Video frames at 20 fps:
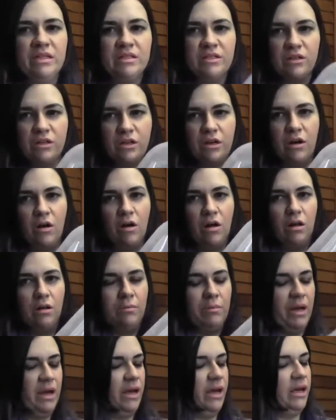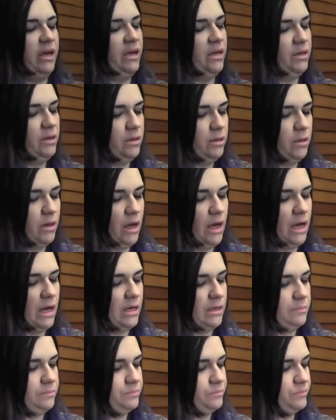these are all my
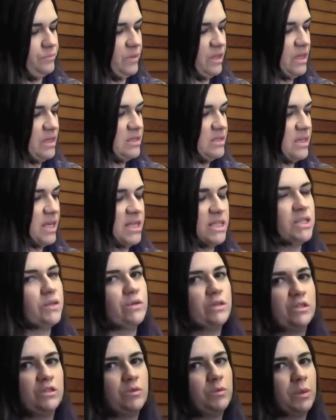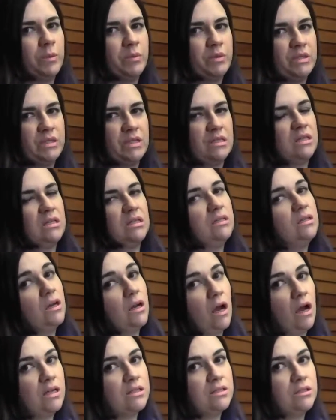accessories for my Princess Hilda
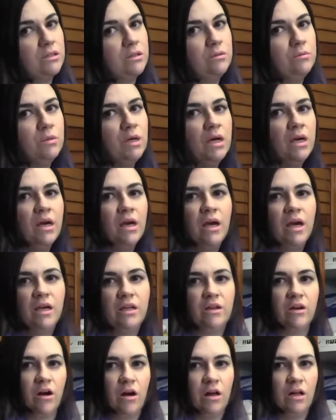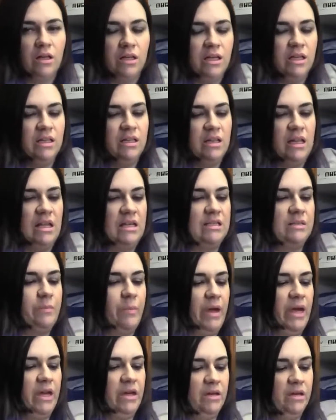costume, and they're all in this
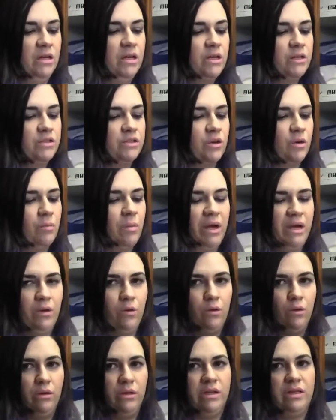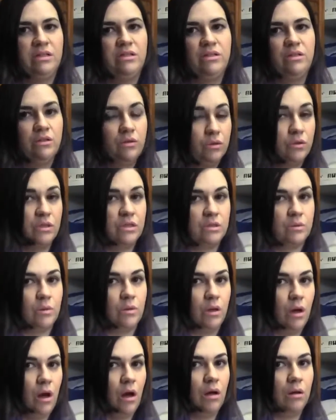bin. So my goal is to do this
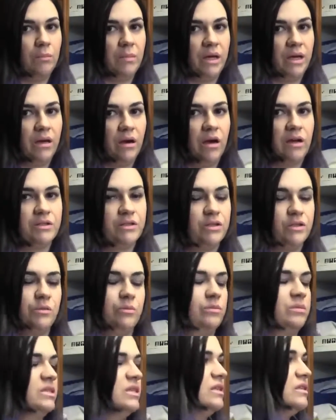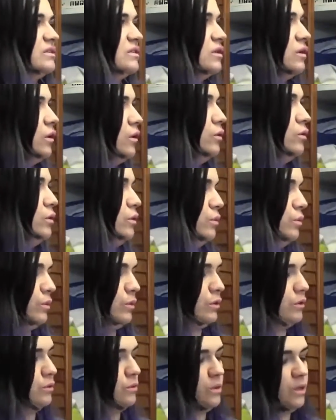with all my costumes, is to go
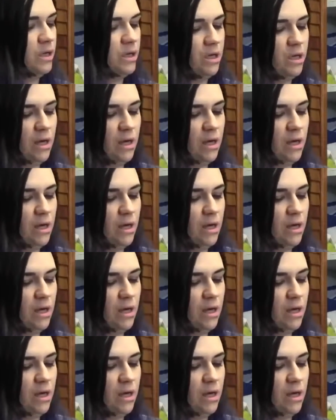through,